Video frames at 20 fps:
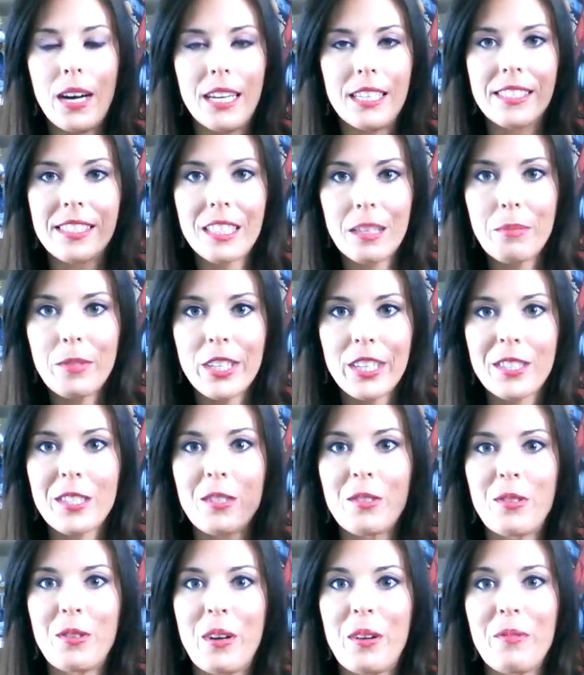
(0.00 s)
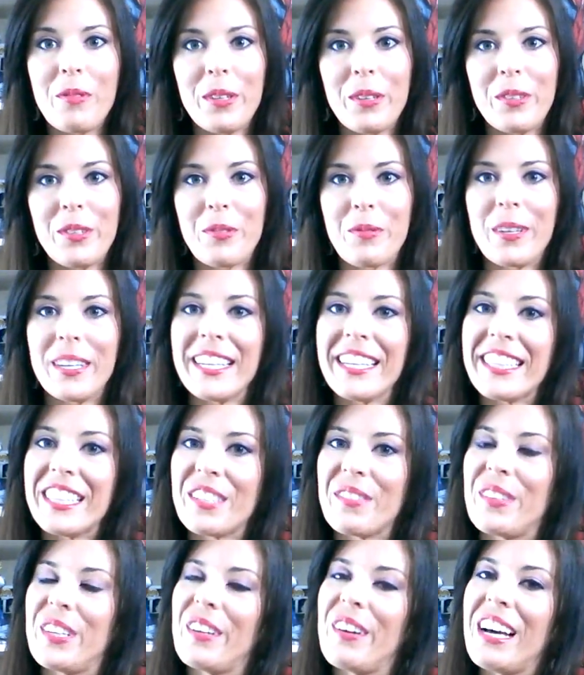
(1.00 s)
subject, so I really just want to get
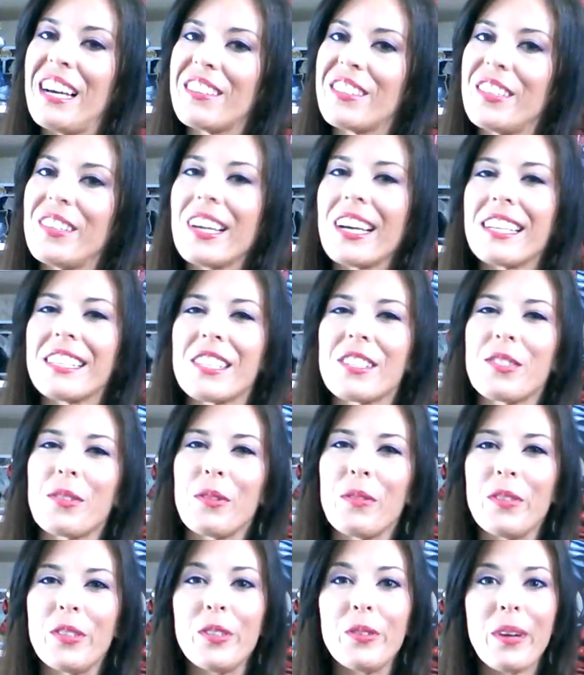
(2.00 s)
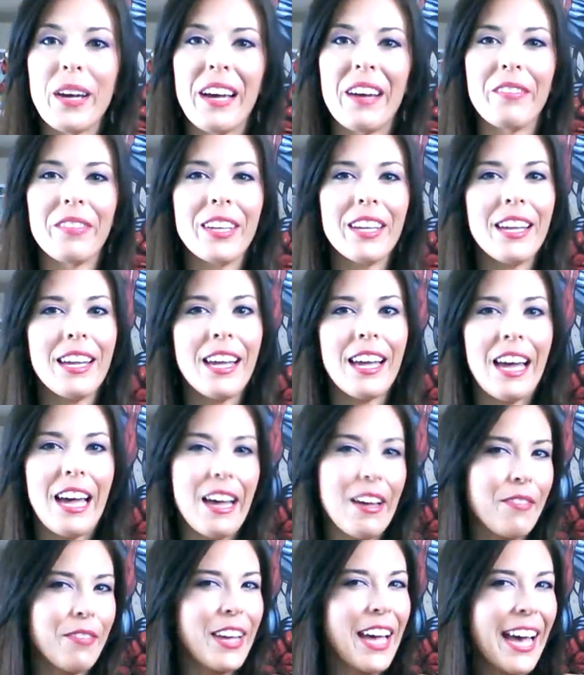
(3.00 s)
this video out to you guys. So if you do have
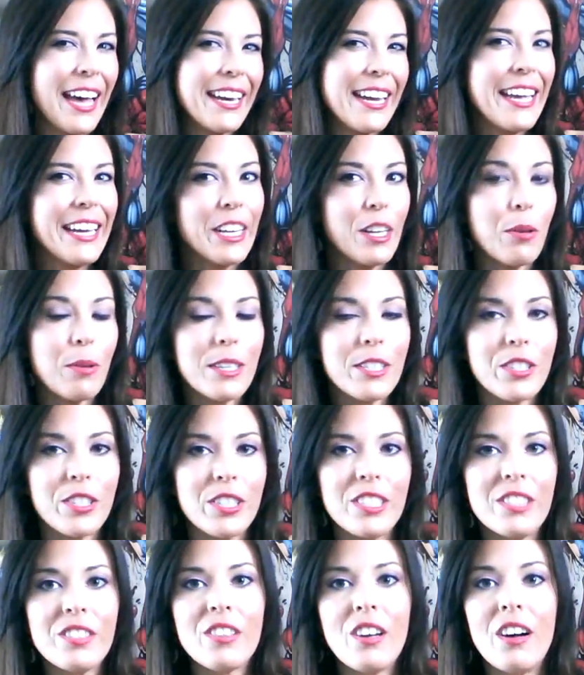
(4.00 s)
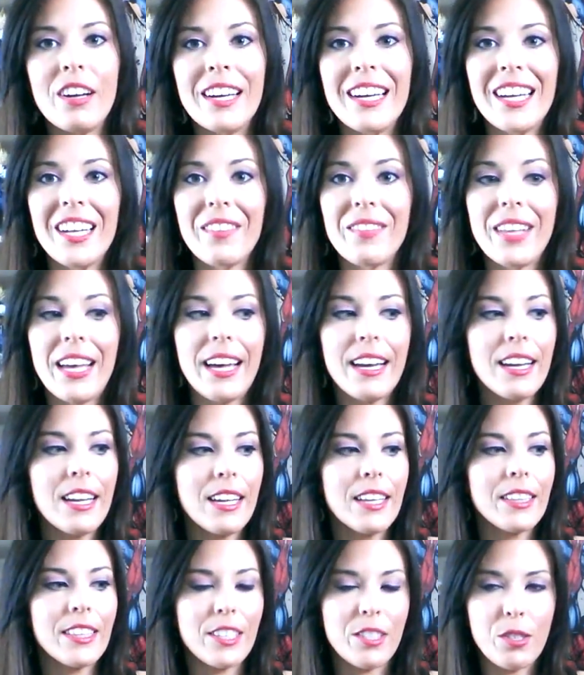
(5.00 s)
had any questions on any of that,
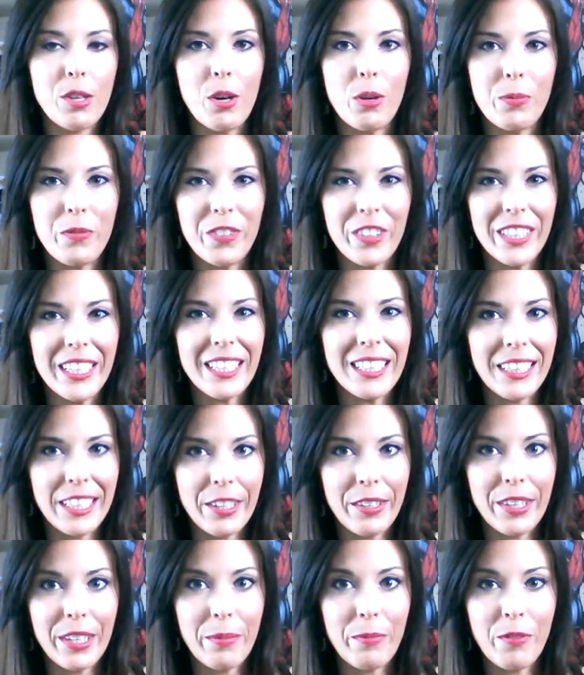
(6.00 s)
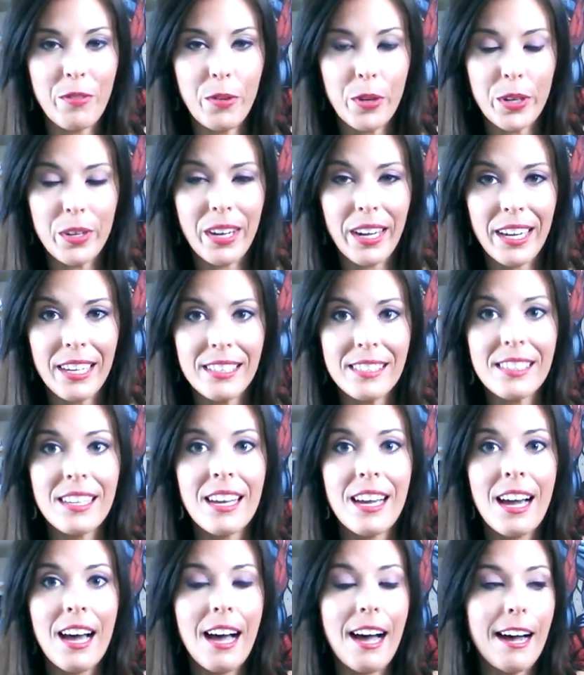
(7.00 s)
this will hopefully clear it up for you guys.
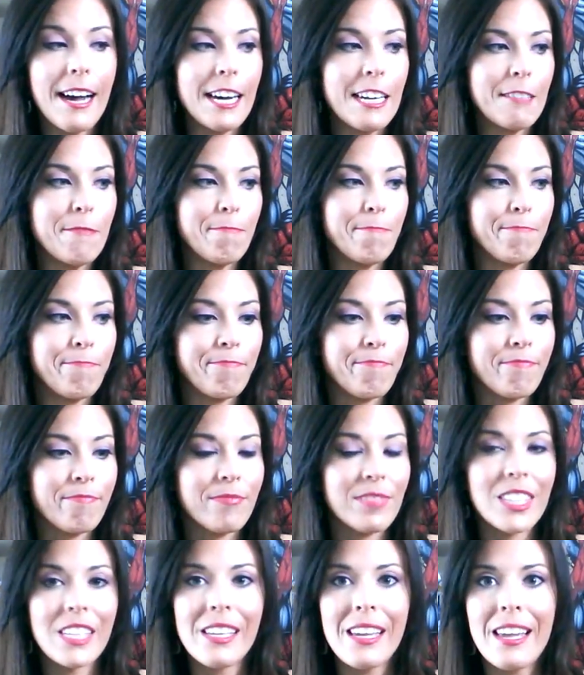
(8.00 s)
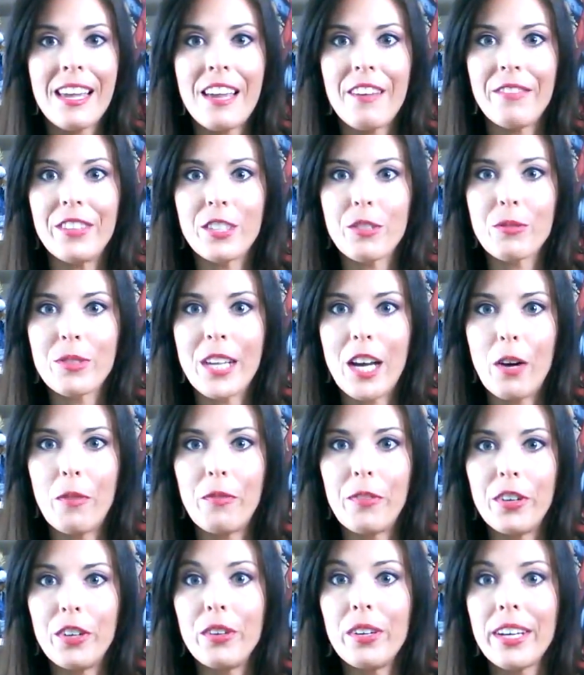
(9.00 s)
If this was
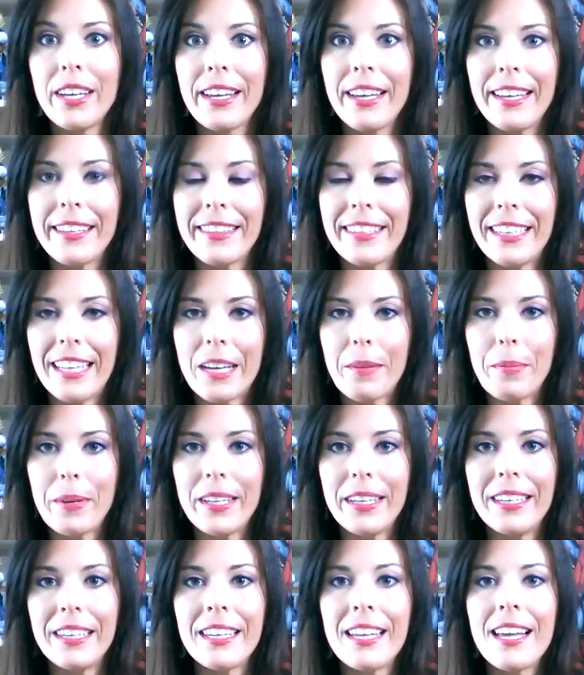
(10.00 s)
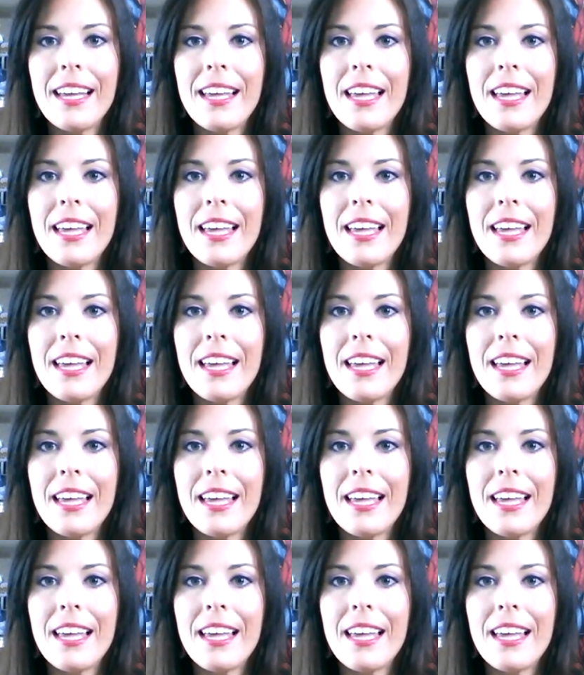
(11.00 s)
helpful, hit the like button.